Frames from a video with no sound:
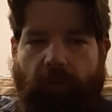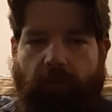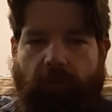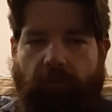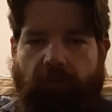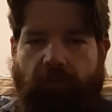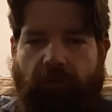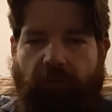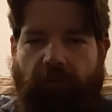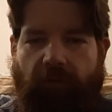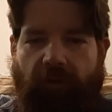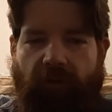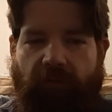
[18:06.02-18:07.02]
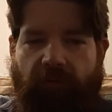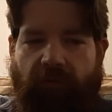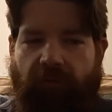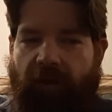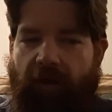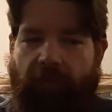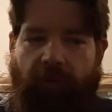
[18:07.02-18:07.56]
She's
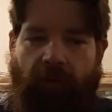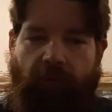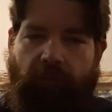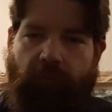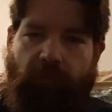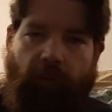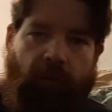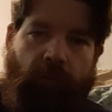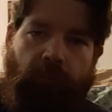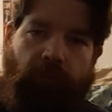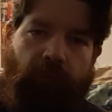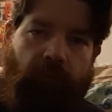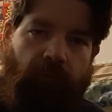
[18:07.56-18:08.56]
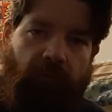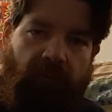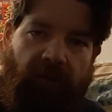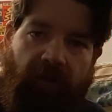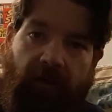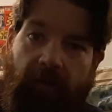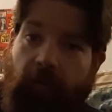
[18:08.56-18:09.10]
just having a struggle to
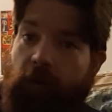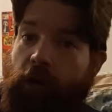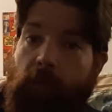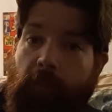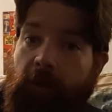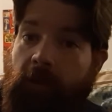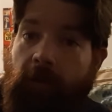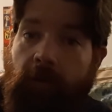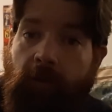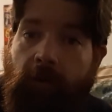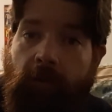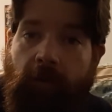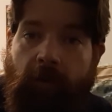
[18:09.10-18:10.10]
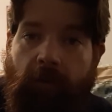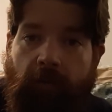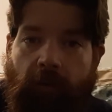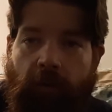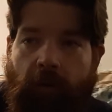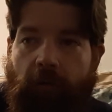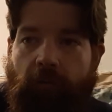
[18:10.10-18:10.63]
stay in the army.
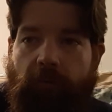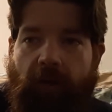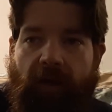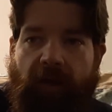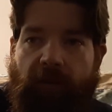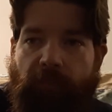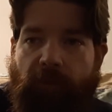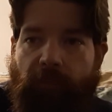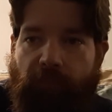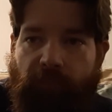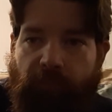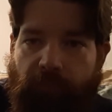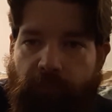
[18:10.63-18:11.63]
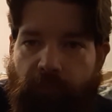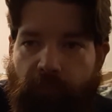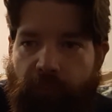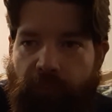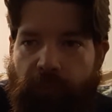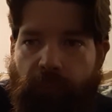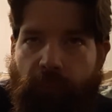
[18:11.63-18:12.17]
You know, can't keep up with
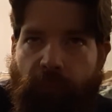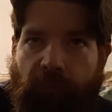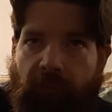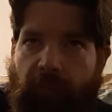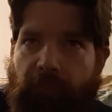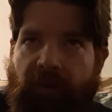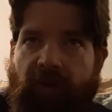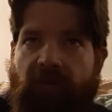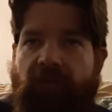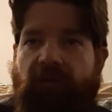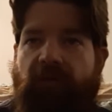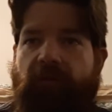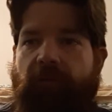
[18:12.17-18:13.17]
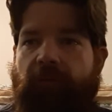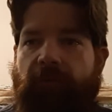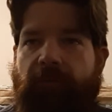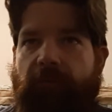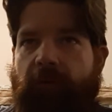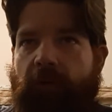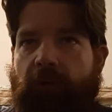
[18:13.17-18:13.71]
the basics of the,
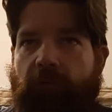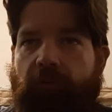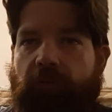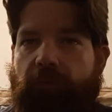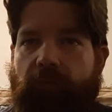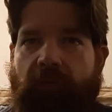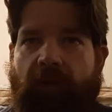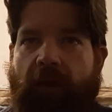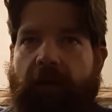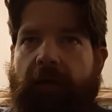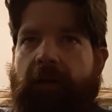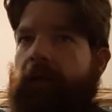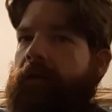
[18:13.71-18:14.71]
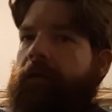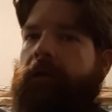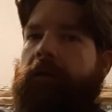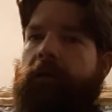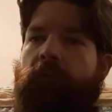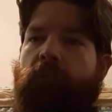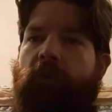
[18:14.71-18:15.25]
you know, just not getting
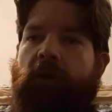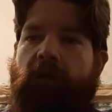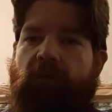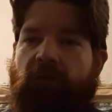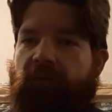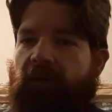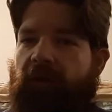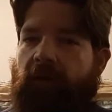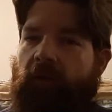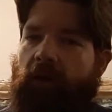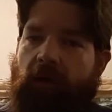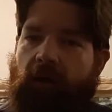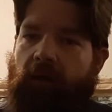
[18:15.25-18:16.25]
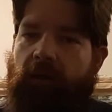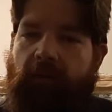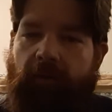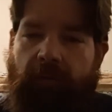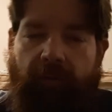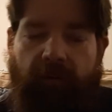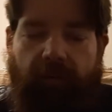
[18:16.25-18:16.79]
it and wanting to stay in line,
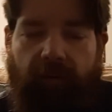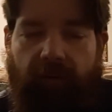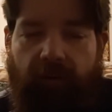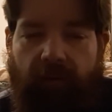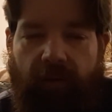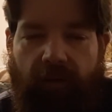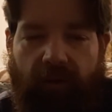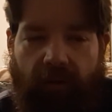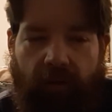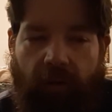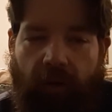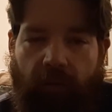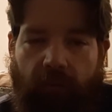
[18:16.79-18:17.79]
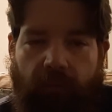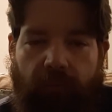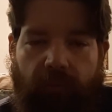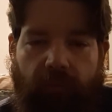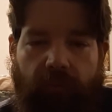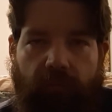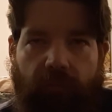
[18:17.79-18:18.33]
and you know,
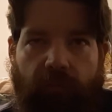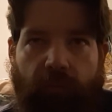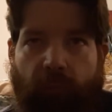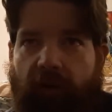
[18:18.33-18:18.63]
she's